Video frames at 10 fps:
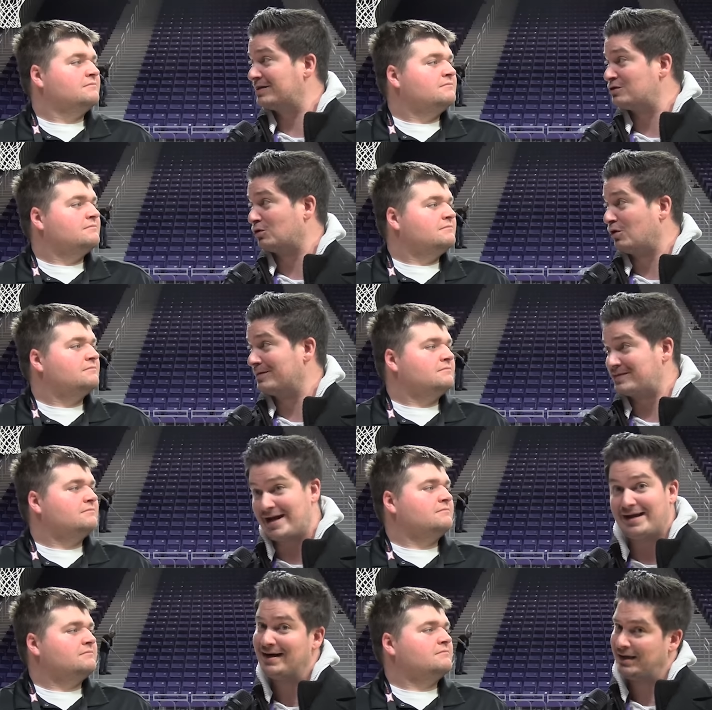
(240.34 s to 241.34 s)
Speaker 1: against Oklahoma
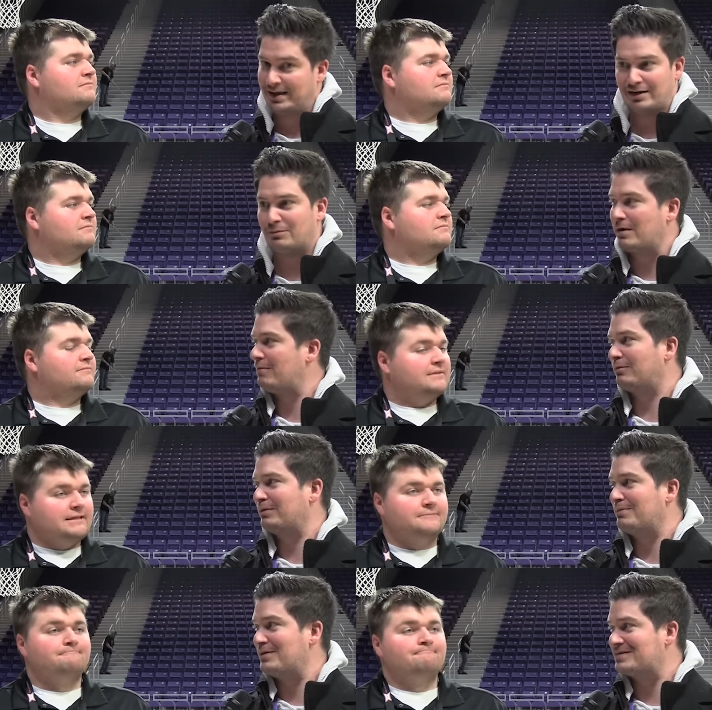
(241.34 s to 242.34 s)
State, and it'll
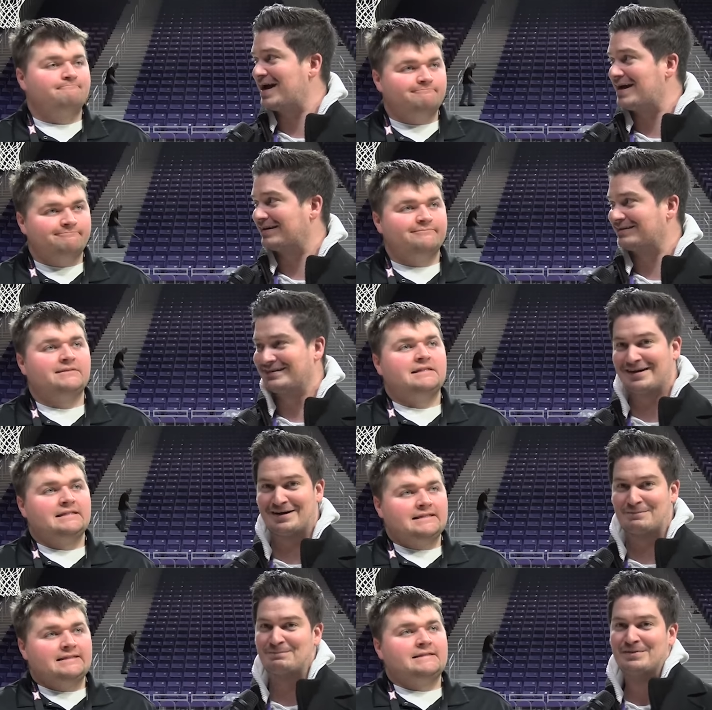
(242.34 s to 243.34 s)
probably be tight.
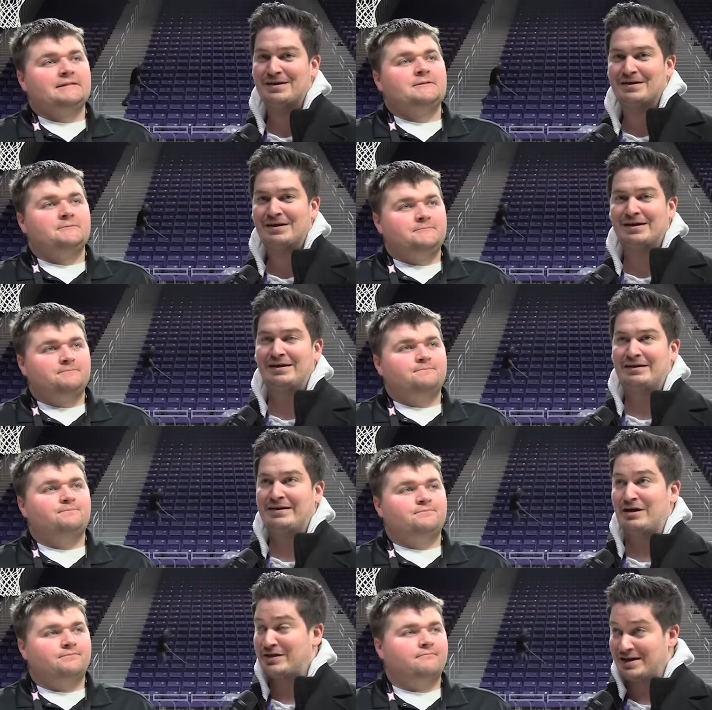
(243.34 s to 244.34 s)
Um,
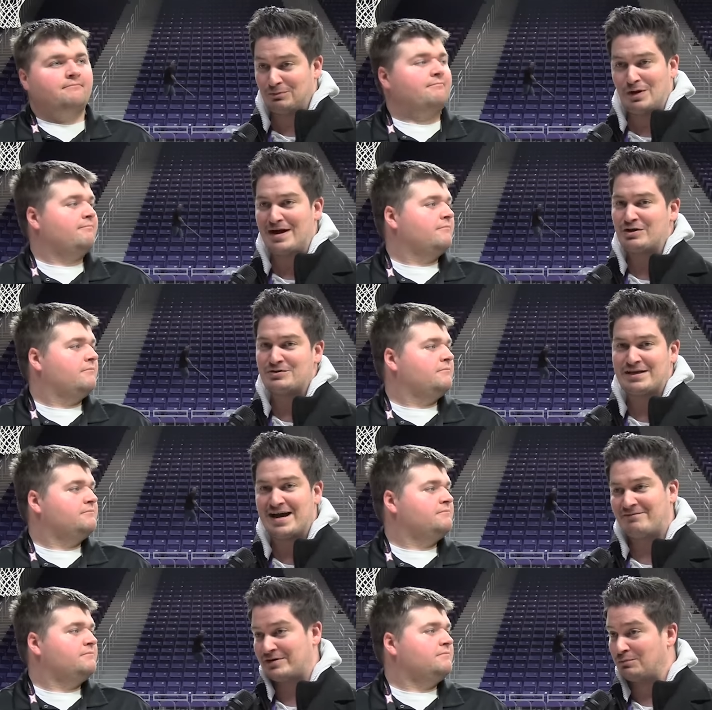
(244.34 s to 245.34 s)
now they did blow out
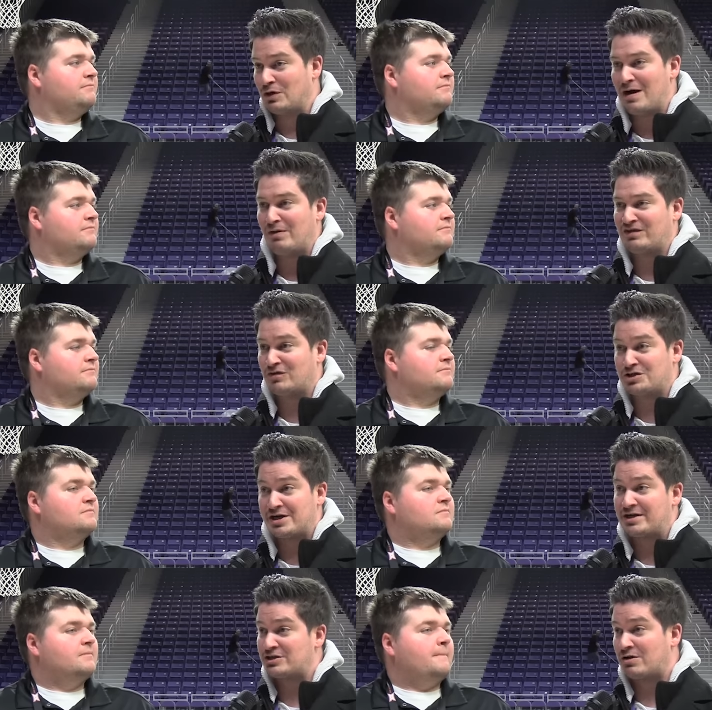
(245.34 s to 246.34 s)
UCF, did blow out West
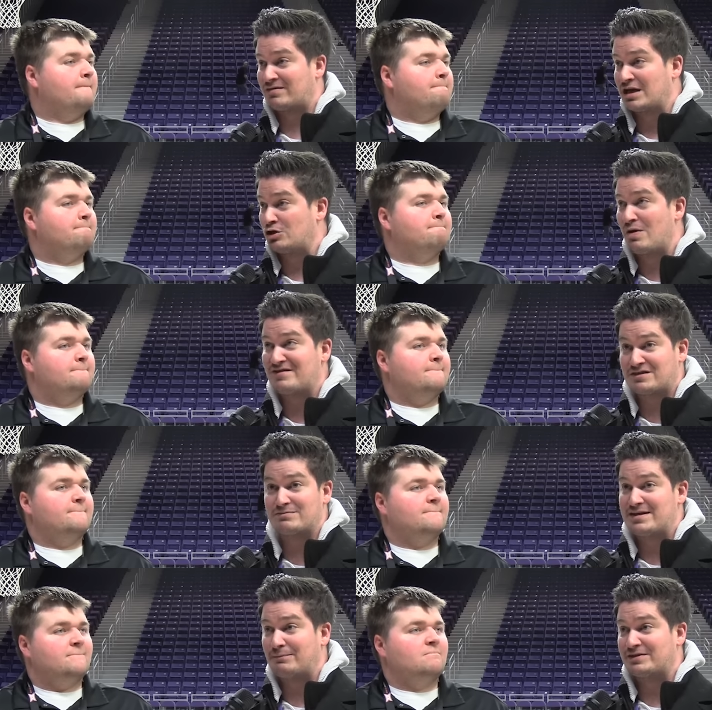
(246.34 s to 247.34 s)
Virginia, so if they do have
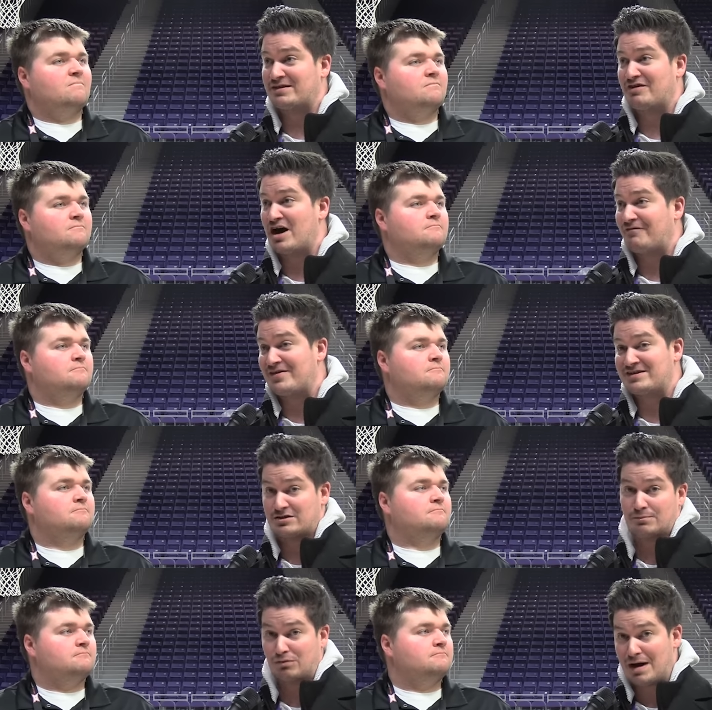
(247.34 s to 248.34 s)
some semblance of an offense,
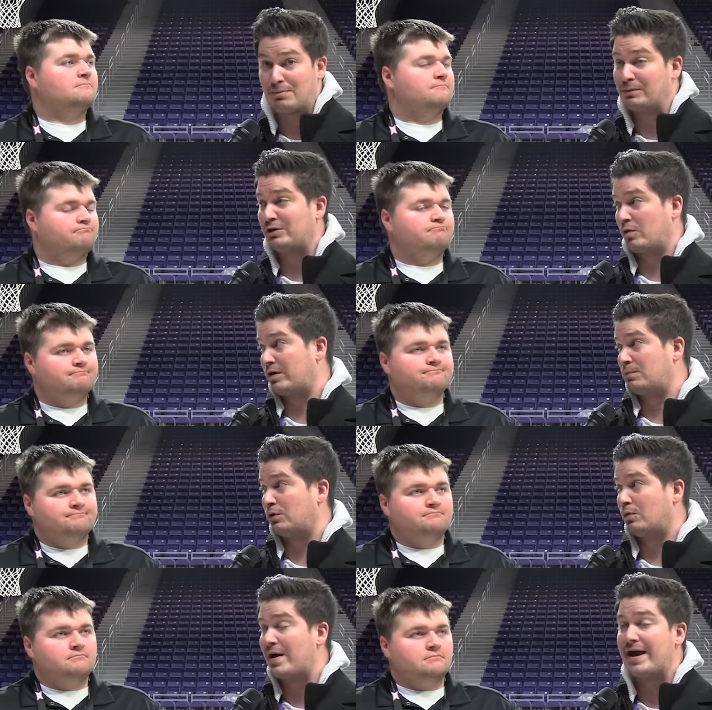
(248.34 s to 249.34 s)
they're probably going to
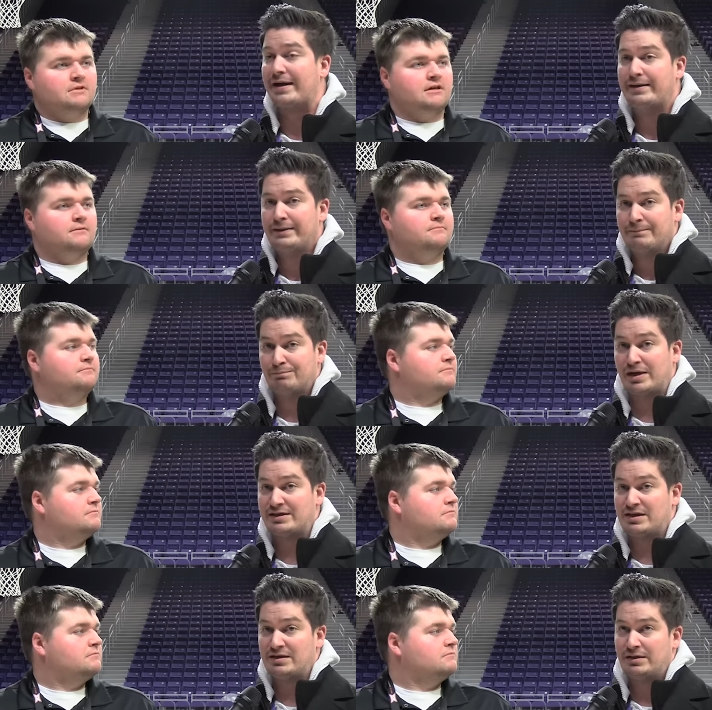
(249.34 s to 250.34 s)
pull away.
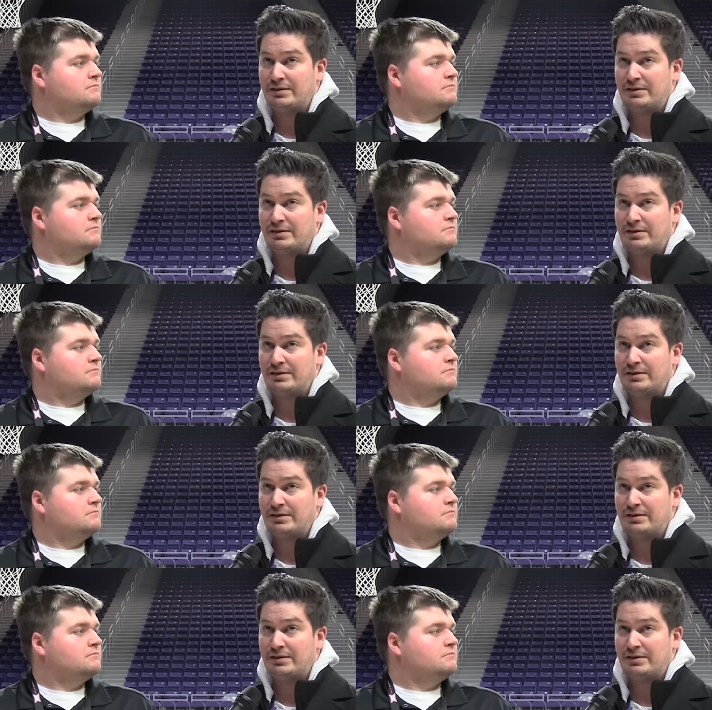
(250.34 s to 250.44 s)
But